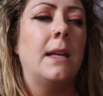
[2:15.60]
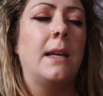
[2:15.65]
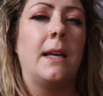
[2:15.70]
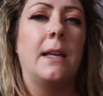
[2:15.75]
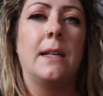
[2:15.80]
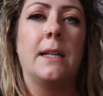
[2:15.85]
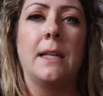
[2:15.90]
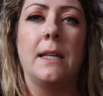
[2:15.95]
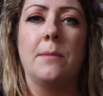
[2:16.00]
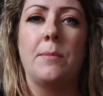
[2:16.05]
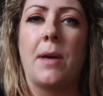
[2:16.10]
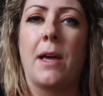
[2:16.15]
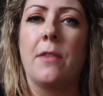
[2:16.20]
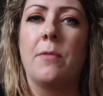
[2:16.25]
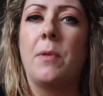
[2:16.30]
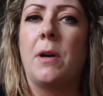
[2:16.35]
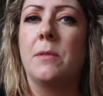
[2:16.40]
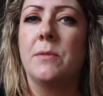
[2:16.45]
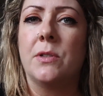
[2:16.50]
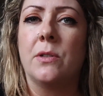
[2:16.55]
And again,
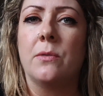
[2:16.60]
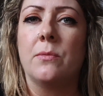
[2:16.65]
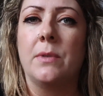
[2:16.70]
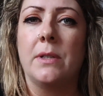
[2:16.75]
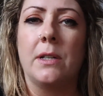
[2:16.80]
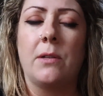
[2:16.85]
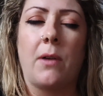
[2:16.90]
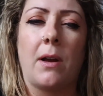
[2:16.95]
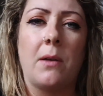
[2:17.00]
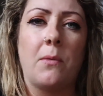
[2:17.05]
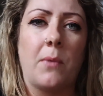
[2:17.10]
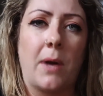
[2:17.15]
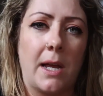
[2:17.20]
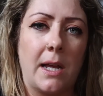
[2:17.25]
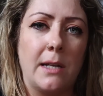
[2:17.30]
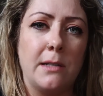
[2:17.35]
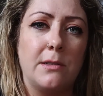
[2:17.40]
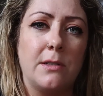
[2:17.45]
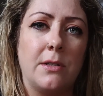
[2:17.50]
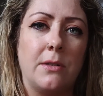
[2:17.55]
bath bombs are a really great
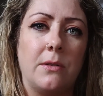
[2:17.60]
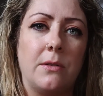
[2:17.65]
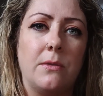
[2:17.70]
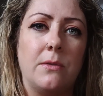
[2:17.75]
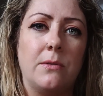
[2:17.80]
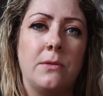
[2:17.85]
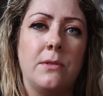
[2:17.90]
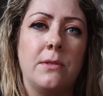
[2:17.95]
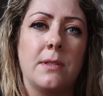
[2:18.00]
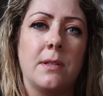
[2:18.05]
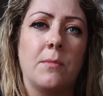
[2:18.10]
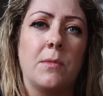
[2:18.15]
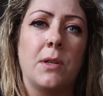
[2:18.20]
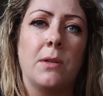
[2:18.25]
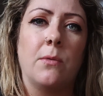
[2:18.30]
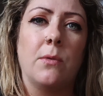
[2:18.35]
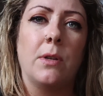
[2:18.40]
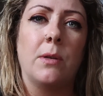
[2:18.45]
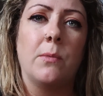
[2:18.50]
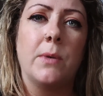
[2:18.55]
way to do
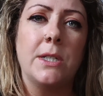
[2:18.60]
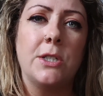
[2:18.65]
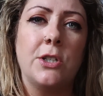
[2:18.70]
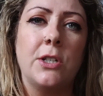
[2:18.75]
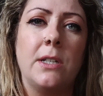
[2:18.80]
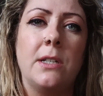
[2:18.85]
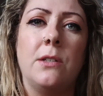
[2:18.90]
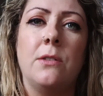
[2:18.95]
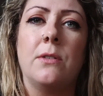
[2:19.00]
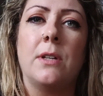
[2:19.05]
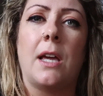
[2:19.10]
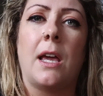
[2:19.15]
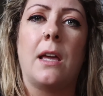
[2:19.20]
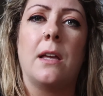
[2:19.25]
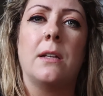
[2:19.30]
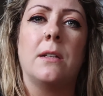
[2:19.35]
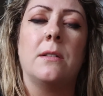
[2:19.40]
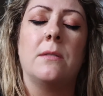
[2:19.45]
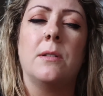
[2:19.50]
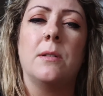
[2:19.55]
something really witchy. You
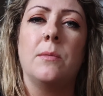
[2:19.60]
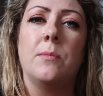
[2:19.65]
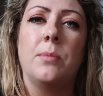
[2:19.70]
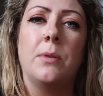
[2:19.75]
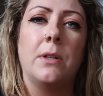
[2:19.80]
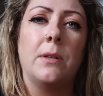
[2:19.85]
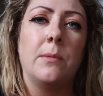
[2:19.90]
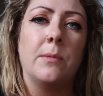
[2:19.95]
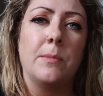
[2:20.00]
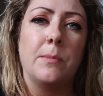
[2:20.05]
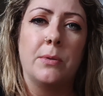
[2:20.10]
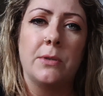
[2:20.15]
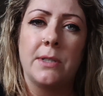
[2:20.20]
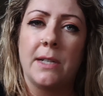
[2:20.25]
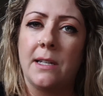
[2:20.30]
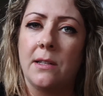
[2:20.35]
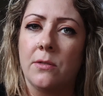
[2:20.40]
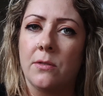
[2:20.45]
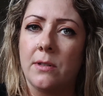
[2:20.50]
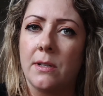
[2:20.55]
can put
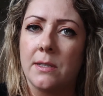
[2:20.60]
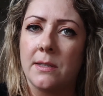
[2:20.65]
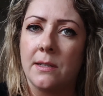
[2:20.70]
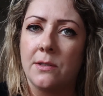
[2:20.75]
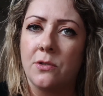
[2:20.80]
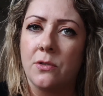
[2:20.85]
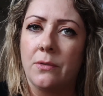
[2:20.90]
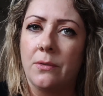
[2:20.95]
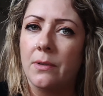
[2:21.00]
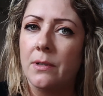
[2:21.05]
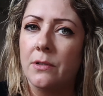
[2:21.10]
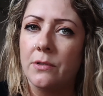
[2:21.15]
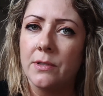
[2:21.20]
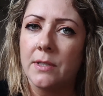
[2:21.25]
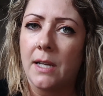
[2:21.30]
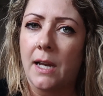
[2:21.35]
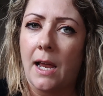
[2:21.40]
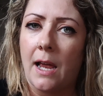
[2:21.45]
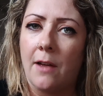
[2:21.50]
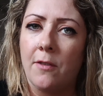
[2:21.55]
particular essential
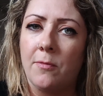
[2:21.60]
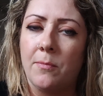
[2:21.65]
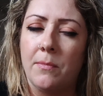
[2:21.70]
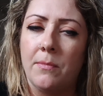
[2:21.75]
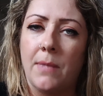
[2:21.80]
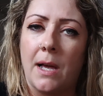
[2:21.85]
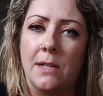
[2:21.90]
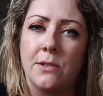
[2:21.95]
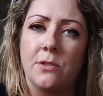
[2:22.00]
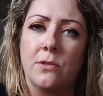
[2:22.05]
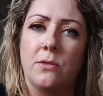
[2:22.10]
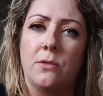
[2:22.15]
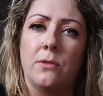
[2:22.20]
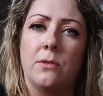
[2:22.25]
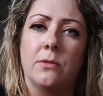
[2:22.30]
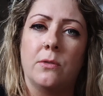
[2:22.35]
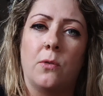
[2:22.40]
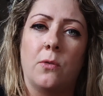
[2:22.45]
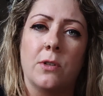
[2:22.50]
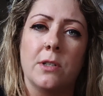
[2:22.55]
oils that have
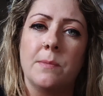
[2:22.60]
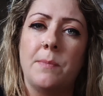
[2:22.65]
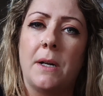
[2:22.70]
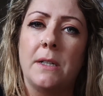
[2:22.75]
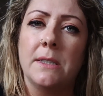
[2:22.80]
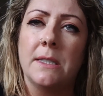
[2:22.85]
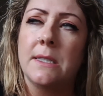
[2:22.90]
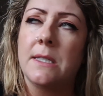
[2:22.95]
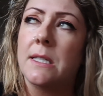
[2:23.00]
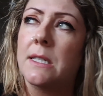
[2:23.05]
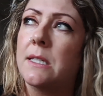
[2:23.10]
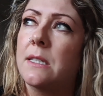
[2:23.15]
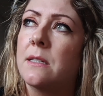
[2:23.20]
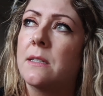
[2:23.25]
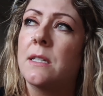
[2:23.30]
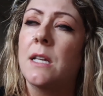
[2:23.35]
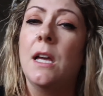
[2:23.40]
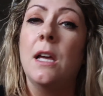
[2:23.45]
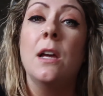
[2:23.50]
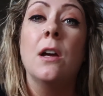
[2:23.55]
magical
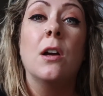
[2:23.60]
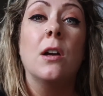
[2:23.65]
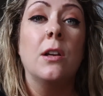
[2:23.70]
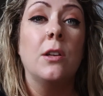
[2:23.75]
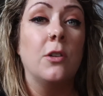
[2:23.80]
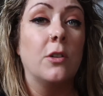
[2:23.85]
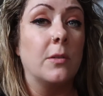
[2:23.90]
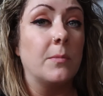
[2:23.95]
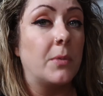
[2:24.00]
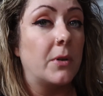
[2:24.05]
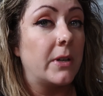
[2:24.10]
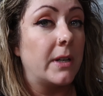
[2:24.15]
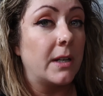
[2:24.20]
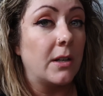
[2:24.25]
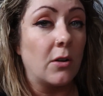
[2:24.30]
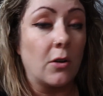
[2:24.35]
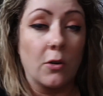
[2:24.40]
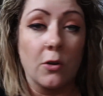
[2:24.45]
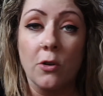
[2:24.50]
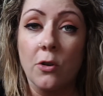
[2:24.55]
correspondences. You can put
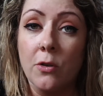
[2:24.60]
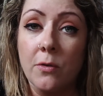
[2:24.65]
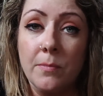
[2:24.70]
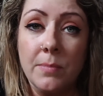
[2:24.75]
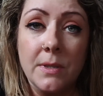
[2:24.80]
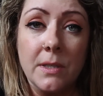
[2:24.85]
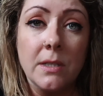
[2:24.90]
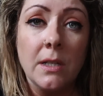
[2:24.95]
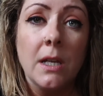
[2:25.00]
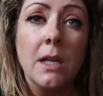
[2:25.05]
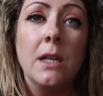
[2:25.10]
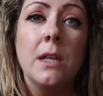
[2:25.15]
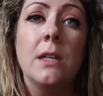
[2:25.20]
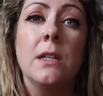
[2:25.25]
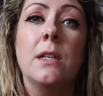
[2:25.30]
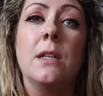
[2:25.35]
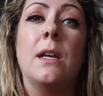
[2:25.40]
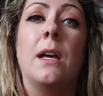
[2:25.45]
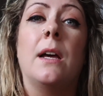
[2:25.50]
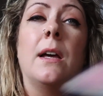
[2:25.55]
in herbs,
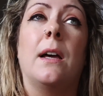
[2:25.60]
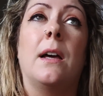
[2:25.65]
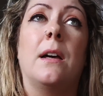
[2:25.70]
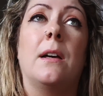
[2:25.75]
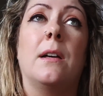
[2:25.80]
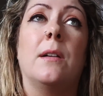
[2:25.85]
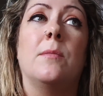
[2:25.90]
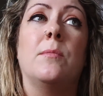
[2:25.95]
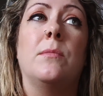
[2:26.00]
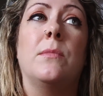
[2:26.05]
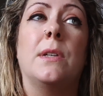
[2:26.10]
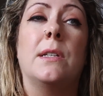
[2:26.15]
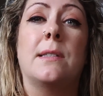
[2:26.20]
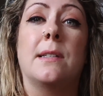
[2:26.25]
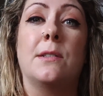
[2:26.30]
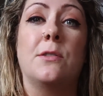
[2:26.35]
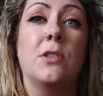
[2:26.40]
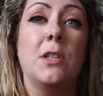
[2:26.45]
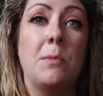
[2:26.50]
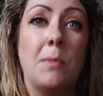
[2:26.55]

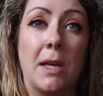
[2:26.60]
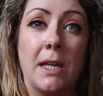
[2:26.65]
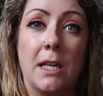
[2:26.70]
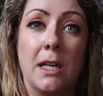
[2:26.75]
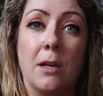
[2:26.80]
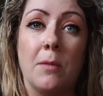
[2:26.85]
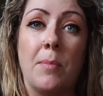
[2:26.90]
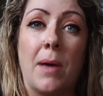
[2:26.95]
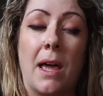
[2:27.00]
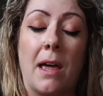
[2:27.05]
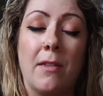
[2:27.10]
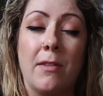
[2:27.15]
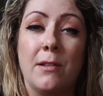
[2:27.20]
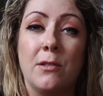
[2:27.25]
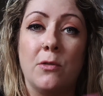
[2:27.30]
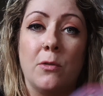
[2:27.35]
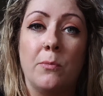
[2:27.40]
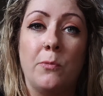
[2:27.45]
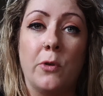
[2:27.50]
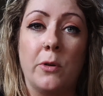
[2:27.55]
essentially making a bath
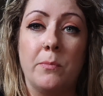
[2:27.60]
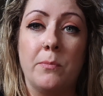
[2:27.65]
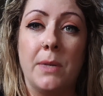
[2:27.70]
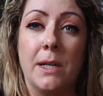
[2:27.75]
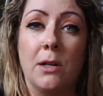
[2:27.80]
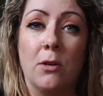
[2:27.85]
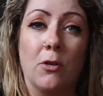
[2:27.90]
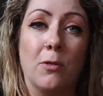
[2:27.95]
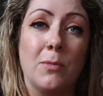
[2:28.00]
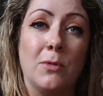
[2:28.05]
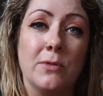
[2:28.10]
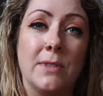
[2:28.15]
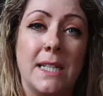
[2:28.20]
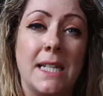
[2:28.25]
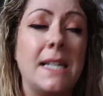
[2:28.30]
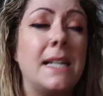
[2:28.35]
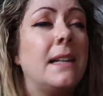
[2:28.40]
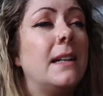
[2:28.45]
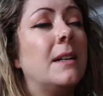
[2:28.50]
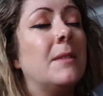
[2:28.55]
into one big herbal
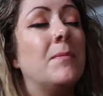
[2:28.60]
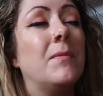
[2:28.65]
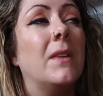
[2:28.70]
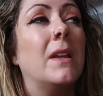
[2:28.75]
tea.